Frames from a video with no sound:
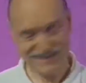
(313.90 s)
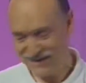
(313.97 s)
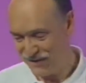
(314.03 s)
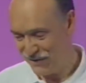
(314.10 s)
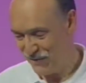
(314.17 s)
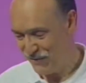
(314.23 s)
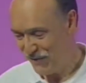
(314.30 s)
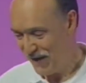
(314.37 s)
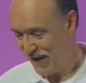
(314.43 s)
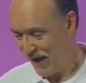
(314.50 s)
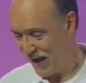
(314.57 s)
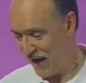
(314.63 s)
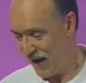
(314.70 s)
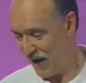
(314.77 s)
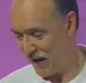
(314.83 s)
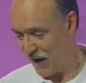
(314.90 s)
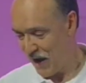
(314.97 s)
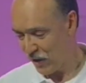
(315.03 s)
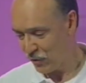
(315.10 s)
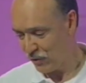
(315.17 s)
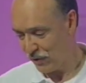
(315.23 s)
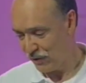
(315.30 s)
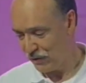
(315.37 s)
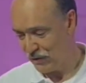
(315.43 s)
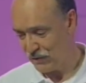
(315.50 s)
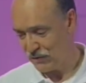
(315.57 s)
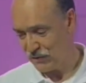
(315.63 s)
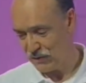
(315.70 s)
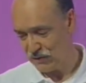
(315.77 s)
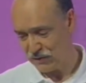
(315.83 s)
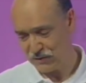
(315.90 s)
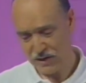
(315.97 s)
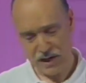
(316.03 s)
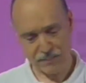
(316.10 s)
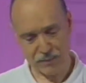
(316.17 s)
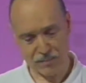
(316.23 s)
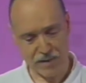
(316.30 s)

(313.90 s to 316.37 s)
You know, and actually this type